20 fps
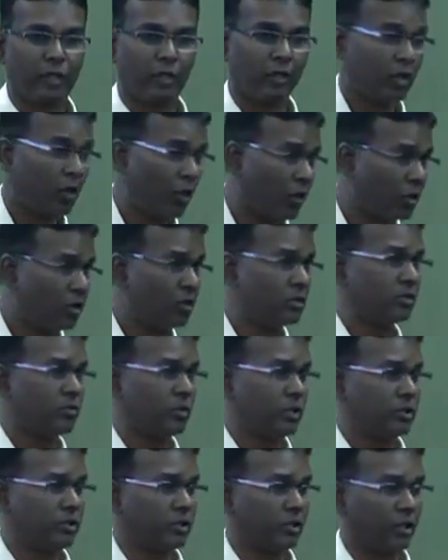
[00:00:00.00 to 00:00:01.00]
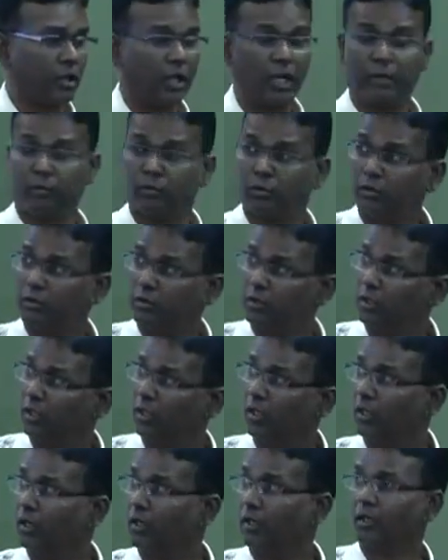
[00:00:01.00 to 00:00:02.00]
laurels which I would
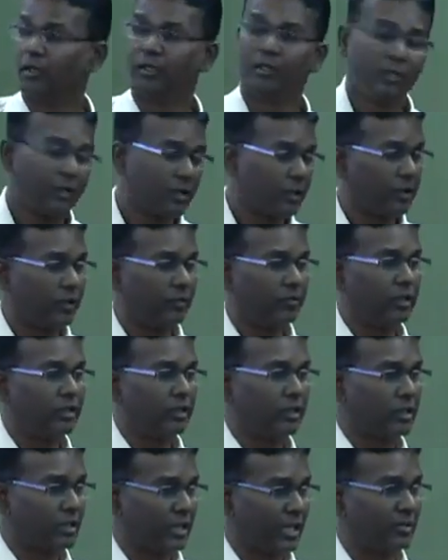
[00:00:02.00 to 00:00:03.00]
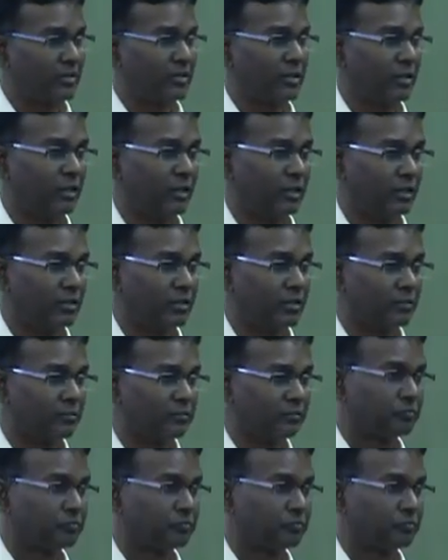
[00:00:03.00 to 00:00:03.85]
give it in Tasli is,